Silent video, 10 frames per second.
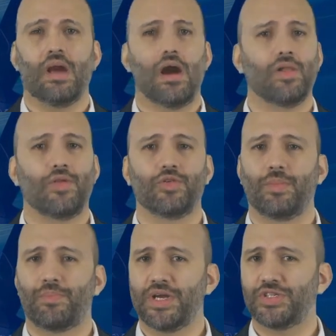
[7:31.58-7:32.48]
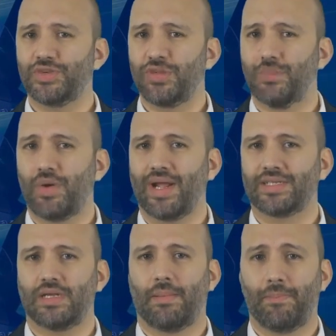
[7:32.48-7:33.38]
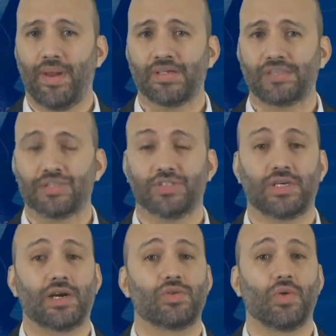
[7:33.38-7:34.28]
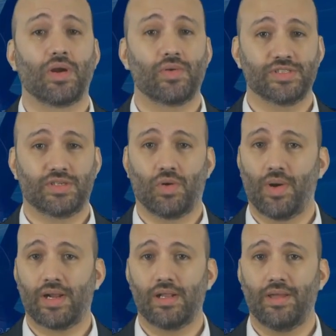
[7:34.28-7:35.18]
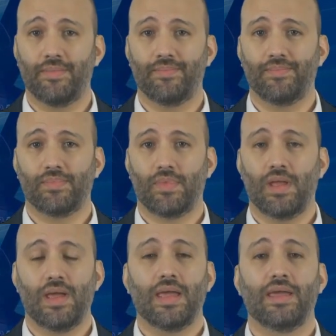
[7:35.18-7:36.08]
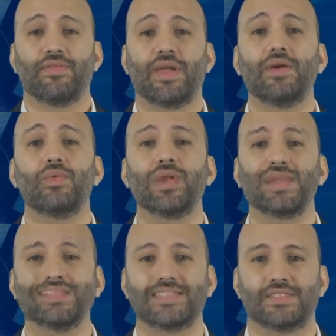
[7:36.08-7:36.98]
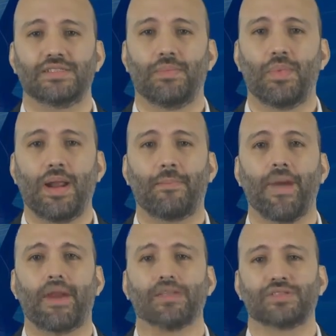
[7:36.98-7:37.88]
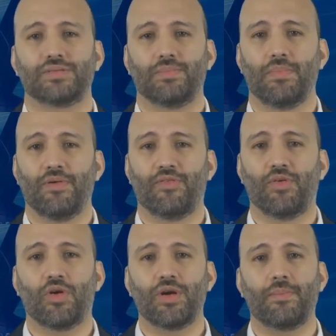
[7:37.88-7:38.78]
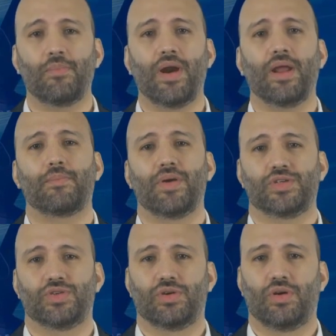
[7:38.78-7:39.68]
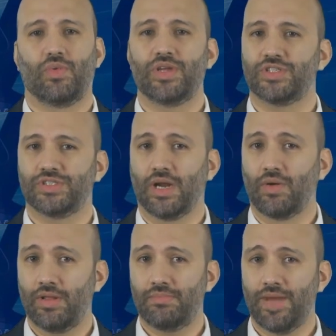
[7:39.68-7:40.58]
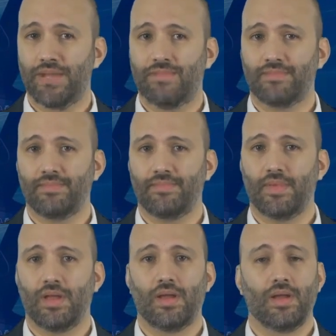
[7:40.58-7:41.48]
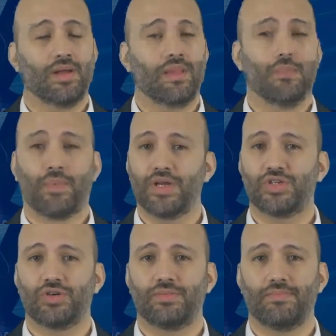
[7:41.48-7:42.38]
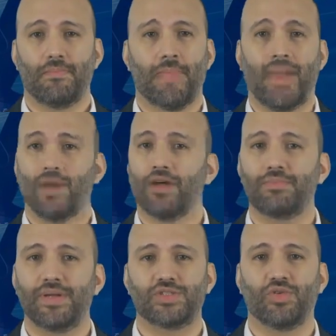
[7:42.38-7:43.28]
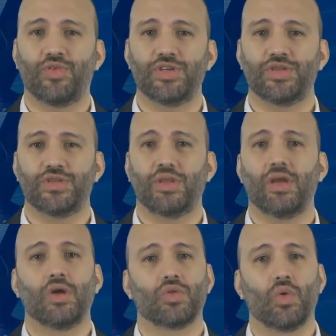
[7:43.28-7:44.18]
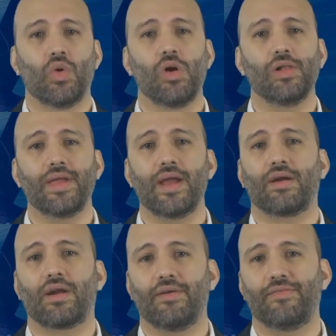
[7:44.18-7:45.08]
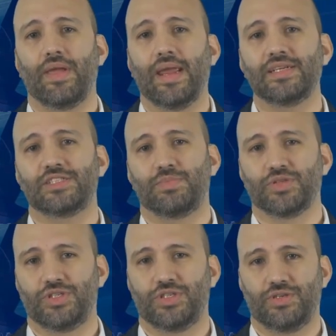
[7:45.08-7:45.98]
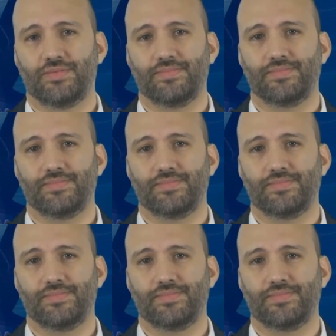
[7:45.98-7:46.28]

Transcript: Although the pressure on the brakes appears to start to increase correctly, if he releases the brake pedals before the brake pressure reaches the green band, the pressure may not be sufficient to hold the aircraft in its position.